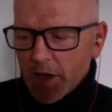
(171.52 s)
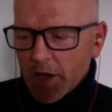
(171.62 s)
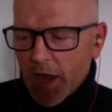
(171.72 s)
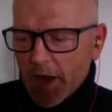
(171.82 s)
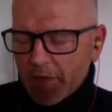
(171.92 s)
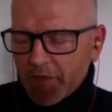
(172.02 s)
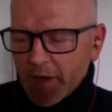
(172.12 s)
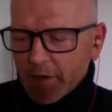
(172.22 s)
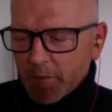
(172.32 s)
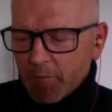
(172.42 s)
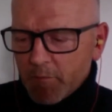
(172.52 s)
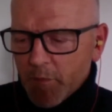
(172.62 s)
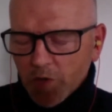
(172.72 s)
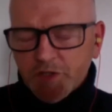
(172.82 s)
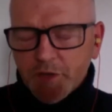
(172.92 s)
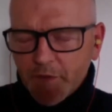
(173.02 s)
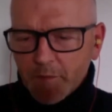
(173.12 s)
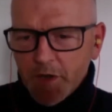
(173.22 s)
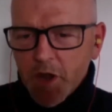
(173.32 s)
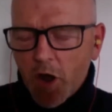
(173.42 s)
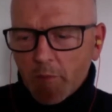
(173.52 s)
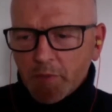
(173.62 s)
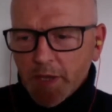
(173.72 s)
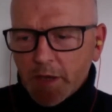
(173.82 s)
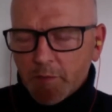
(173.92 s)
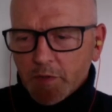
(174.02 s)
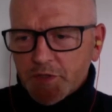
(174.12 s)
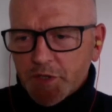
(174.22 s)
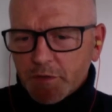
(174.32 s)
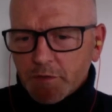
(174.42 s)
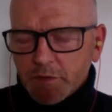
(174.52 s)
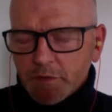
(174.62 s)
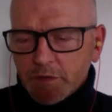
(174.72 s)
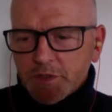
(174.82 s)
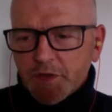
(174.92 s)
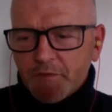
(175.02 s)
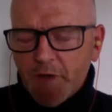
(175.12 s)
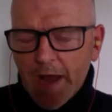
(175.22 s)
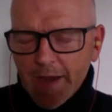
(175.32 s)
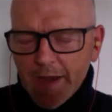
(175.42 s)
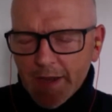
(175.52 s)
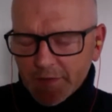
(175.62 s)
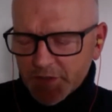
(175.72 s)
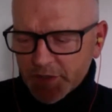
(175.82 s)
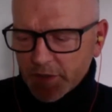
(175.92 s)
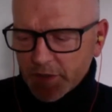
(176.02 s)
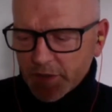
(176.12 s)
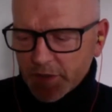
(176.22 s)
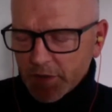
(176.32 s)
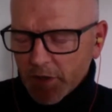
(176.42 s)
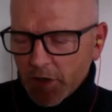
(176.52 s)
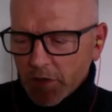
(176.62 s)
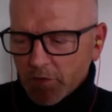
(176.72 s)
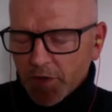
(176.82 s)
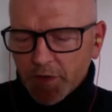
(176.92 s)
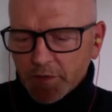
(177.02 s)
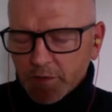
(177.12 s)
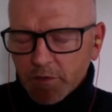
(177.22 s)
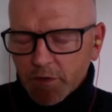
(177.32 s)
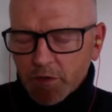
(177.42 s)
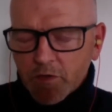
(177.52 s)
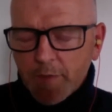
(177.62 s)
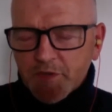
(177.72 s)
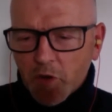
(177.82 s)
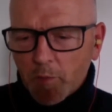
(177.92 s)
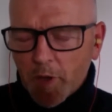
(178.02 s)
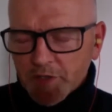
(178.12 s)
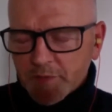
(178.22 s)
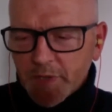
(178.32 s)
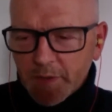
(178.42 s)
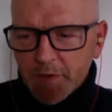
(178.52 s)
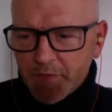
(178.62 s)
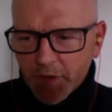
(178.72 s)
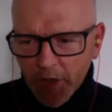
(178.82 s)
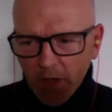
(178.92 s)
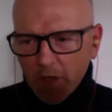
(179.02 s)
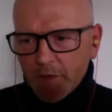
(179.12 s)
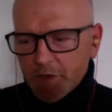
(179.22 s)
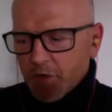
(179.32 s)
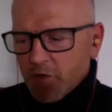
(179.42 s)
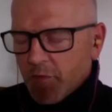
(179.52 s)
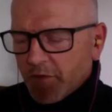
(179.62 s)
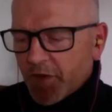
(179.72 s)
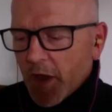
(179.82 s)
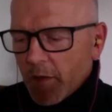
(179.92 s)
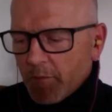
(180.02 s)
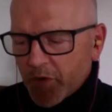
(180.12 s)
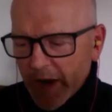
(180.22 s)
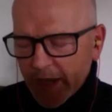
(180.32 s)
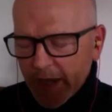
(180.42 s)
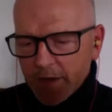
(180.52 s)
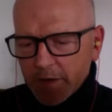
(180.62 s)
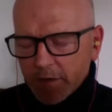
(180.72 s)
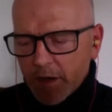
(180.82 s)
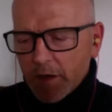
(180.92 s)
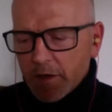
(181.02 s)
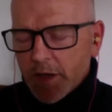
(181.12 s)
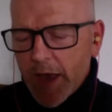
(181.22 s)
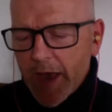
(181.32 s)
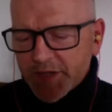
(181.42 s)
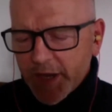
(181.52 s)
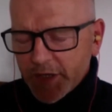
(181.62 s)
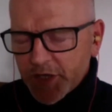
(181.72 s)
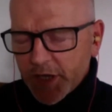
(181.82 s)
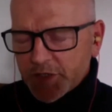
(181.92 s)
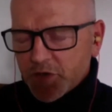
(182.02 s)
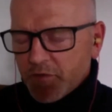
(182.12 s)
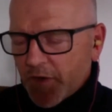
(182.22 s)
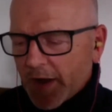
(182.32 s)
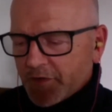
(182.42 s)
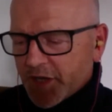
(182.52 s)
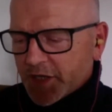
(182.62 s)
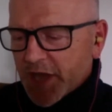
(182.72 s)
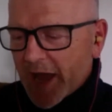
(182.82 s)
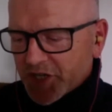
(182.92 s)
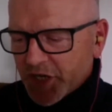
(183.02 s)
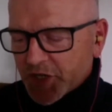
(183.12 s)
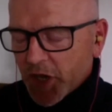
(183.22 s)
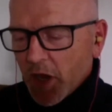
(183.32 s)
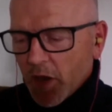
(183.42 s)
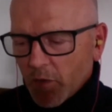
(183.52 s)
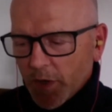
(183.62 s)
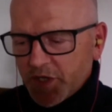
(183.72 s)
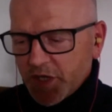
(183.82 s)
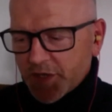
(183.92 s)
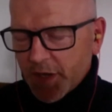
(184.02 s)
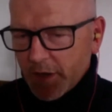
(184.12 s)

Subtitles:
And I think most of them are not applicable to finance, other than crypto, possibly with the doom of breaking SHA-256 hashes, which is